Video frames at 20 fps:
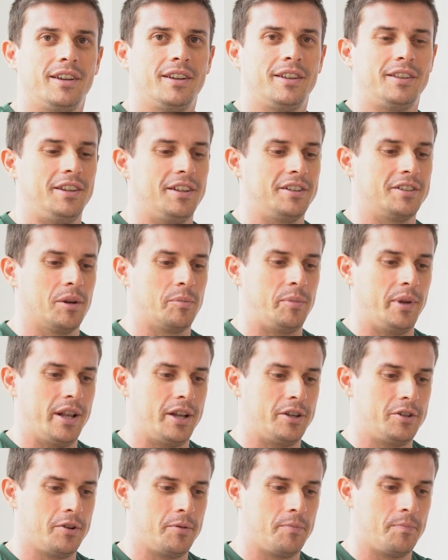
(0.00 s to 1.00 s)
the XRP
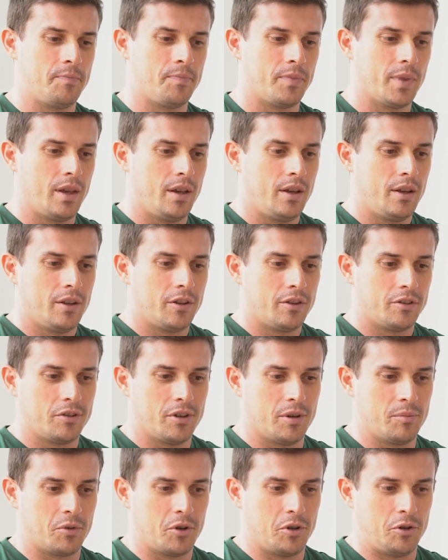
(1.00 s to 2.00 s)
Ledger. So
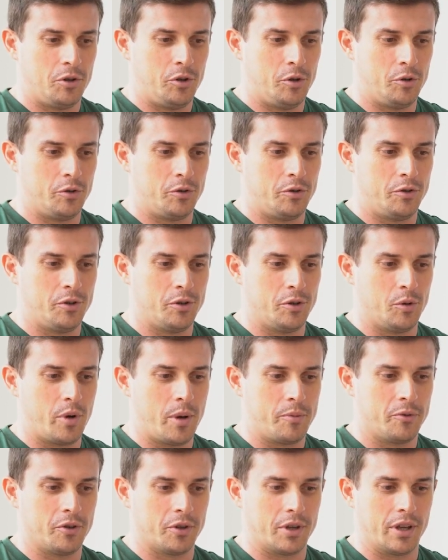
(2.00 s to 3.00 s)
I'm going to use the
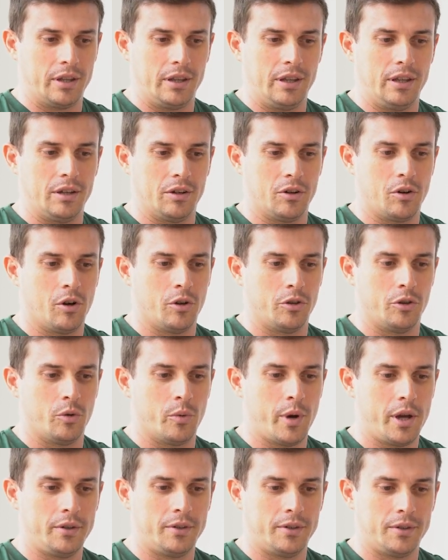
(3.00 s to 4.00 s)
WebSocket here on the
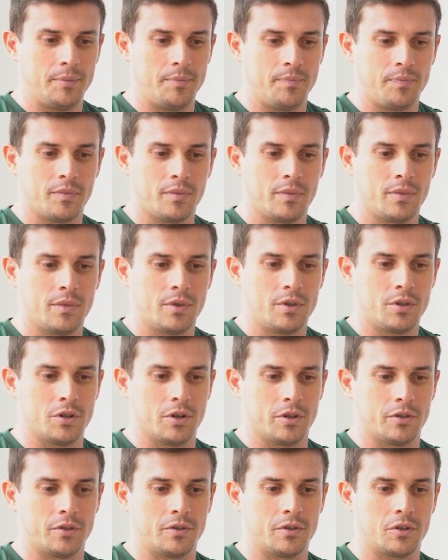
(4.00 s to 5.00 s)
right.
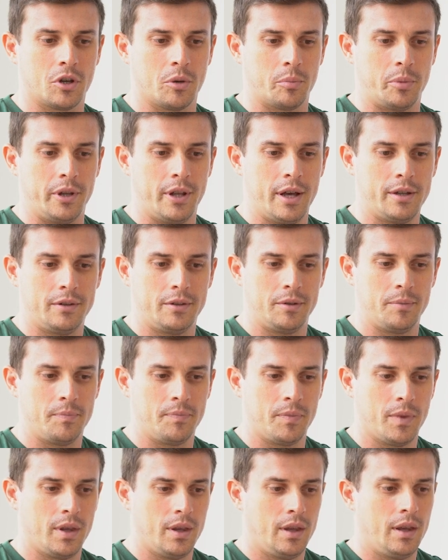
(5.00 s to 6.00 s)
Just copy that.
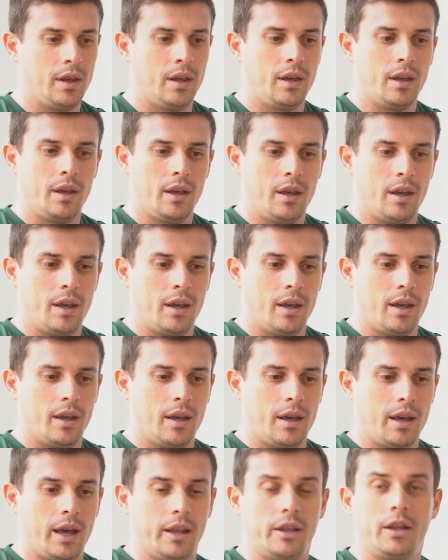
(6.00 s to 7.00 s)

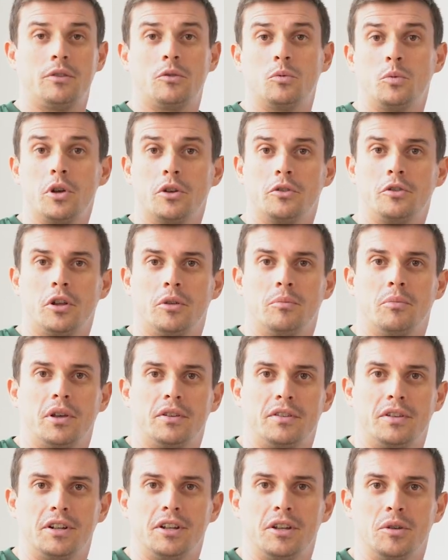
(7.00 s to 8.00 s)
And that we are done
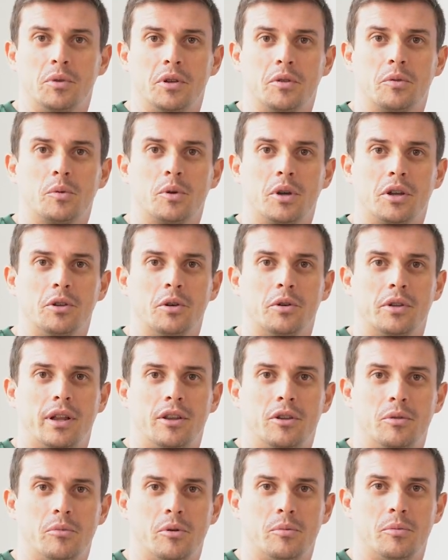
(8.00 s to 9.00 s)
basically with Quicknode
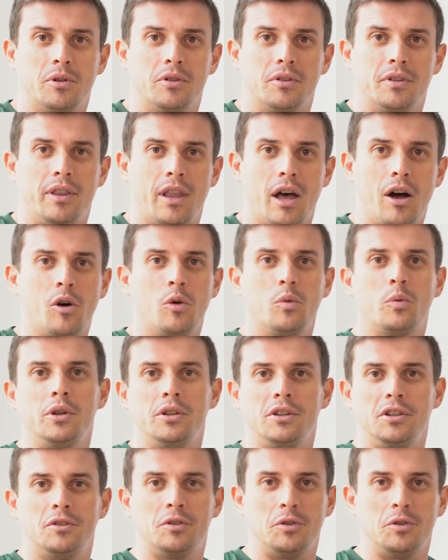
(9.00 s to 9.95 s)
at the moment. Now we need